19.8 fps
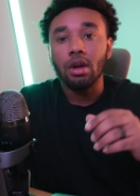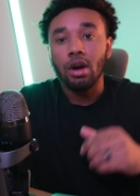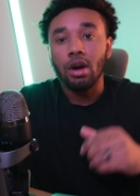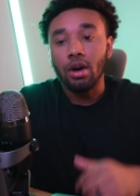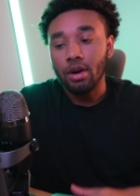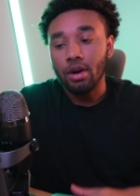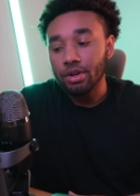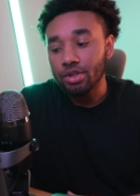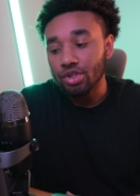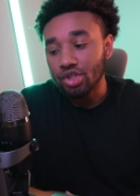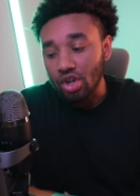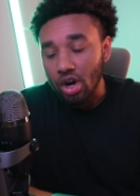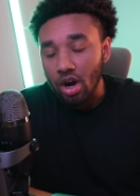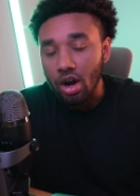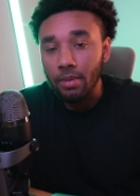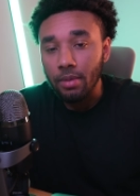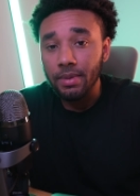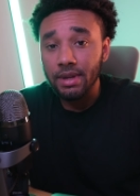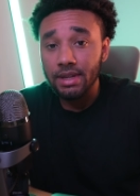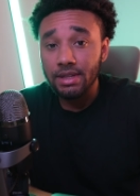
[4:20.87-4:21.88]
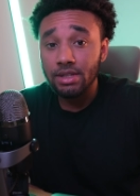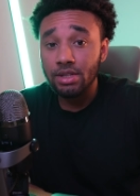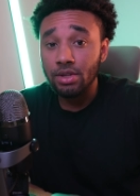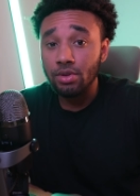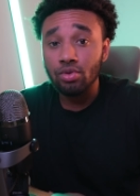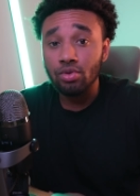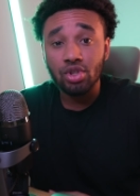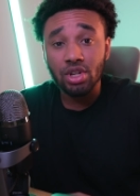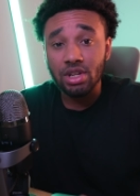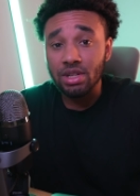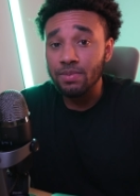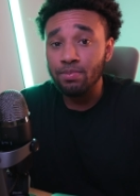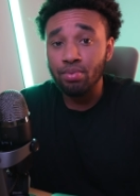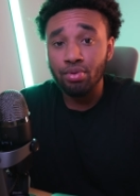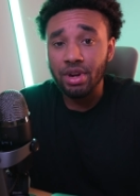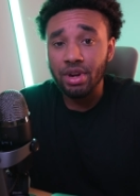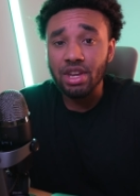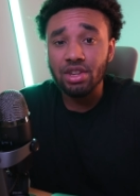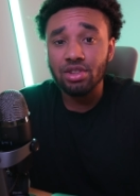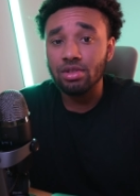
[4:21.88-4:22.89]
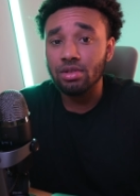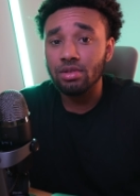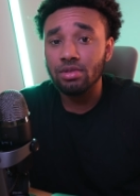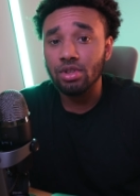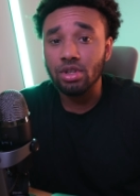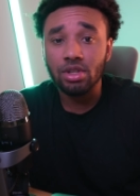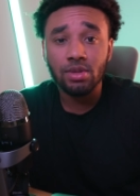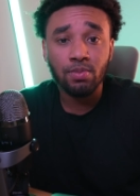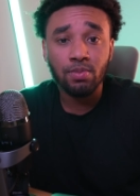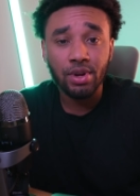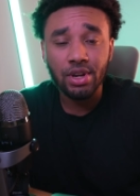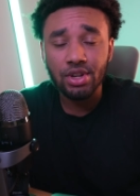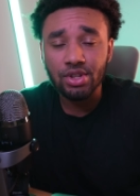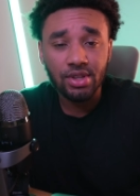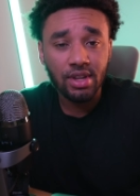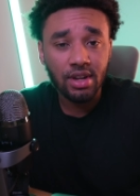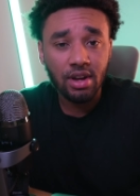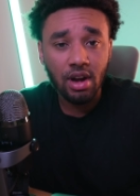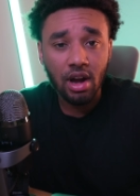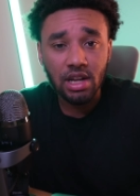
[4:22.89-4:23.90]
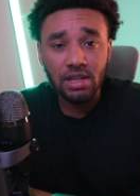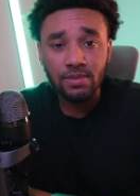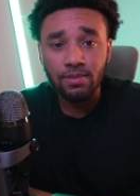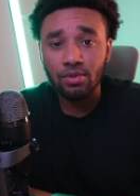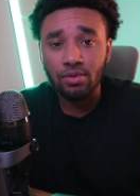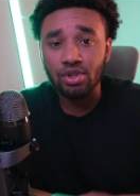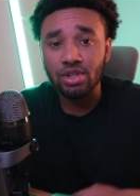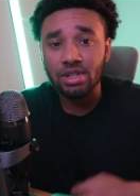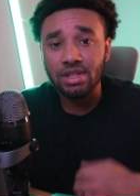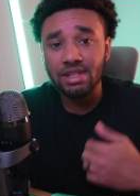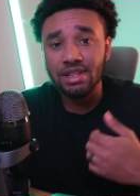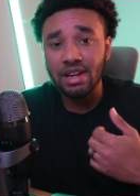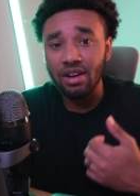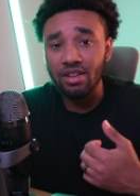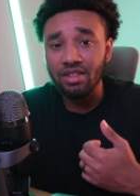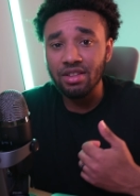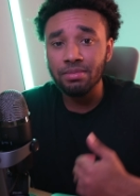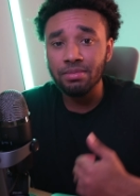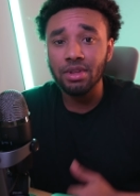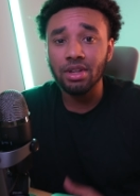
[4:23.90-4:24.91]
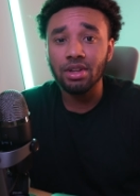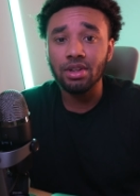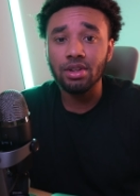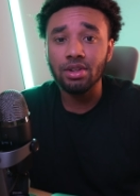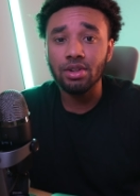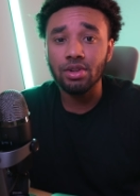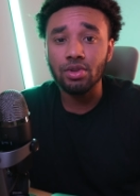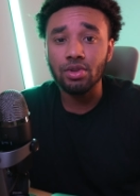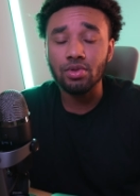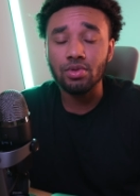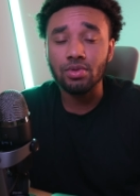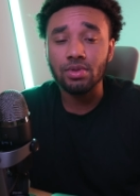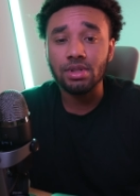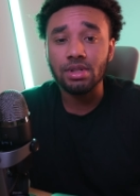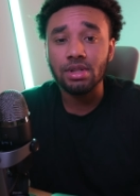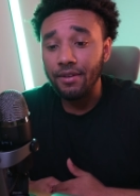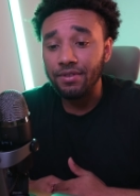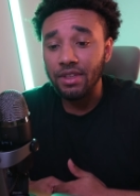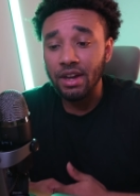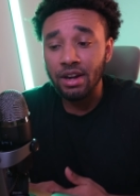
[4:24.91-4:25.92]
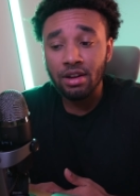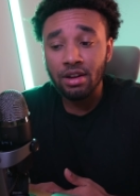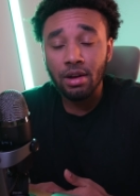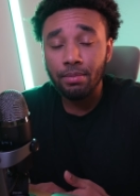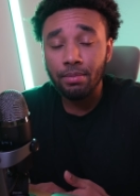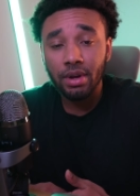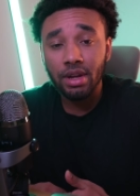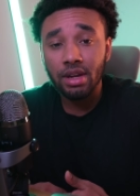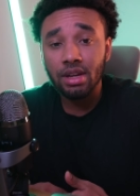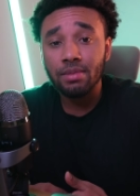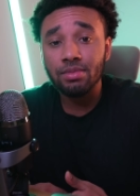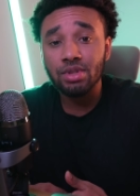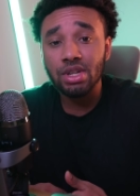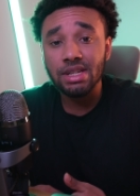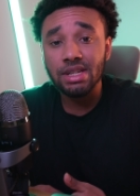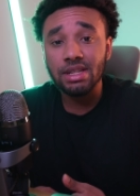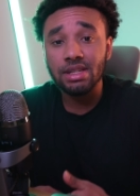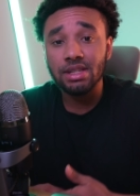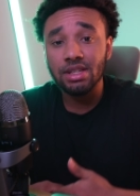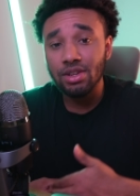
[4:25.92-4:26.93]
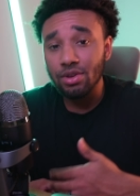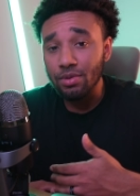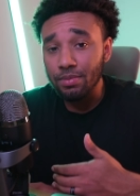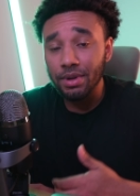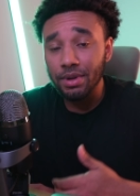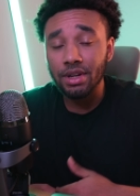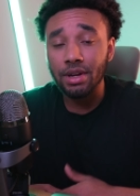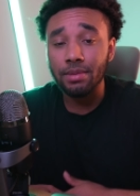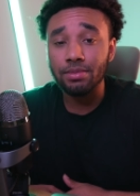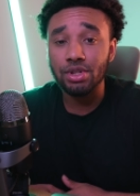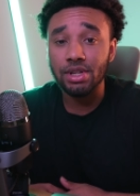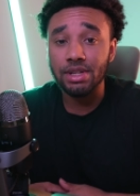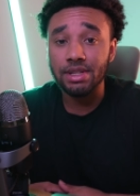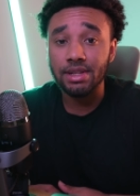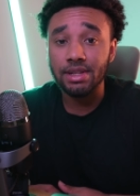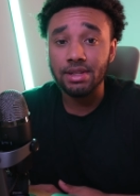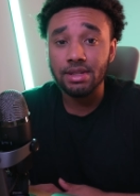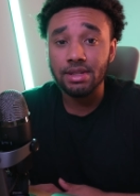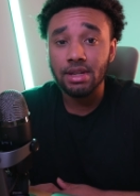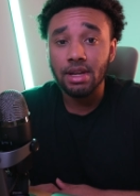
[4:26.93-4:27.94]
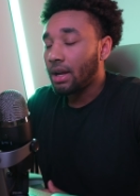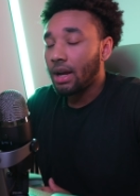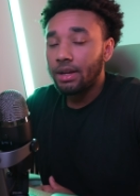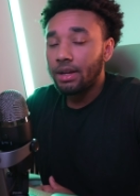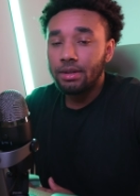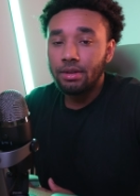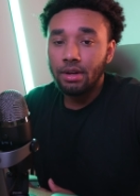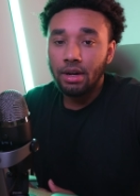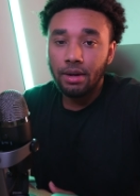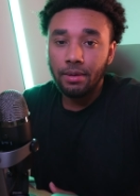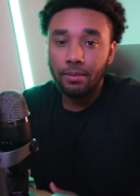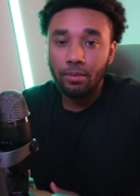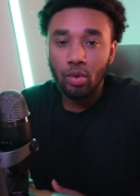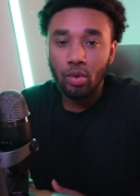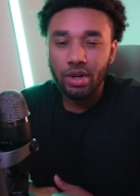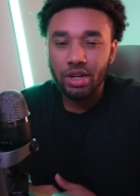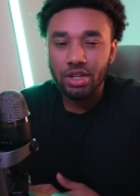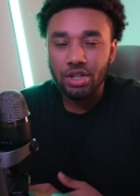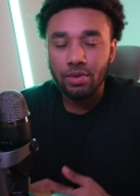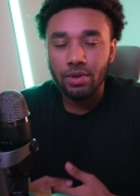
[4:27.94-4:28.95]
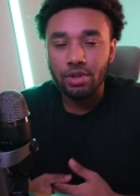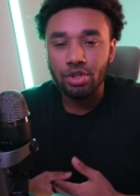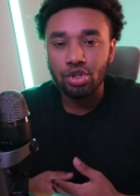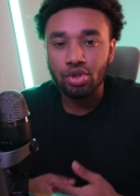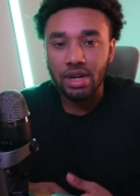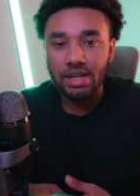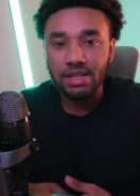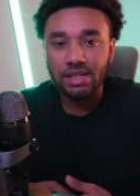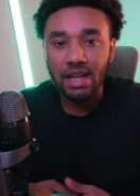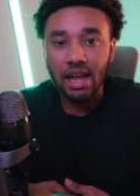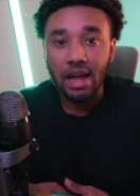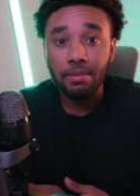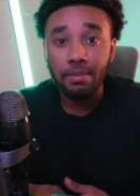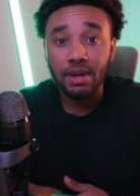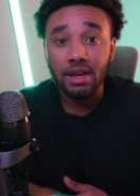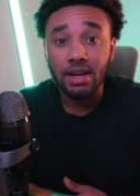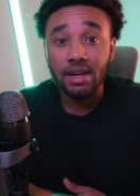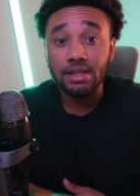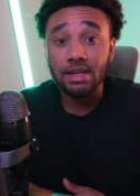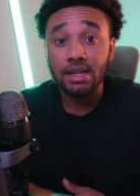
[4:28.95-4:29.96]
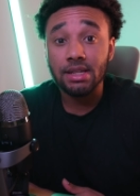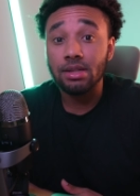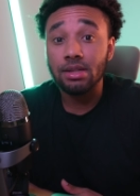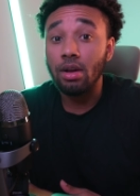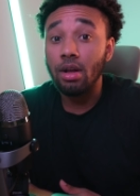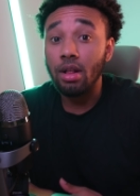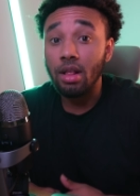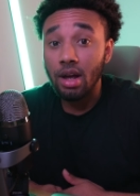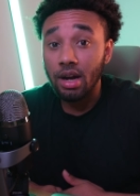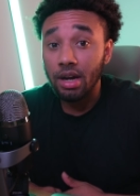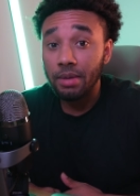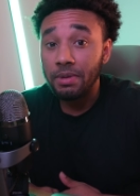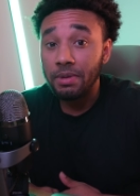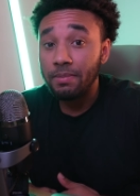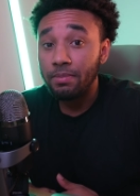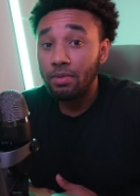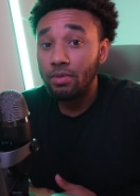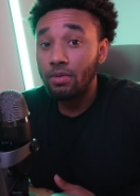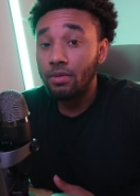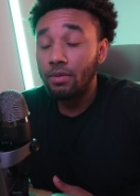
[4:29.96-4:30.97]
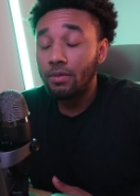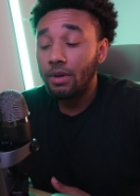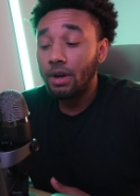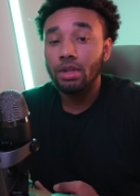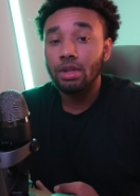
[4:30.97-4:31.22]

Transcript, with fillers: Our job is to just preach, just preach the gospel, just tell them the good news. If they're not bringing up Jesus, you bring up Jesus. I um, wanted to address that because I saw a lot of people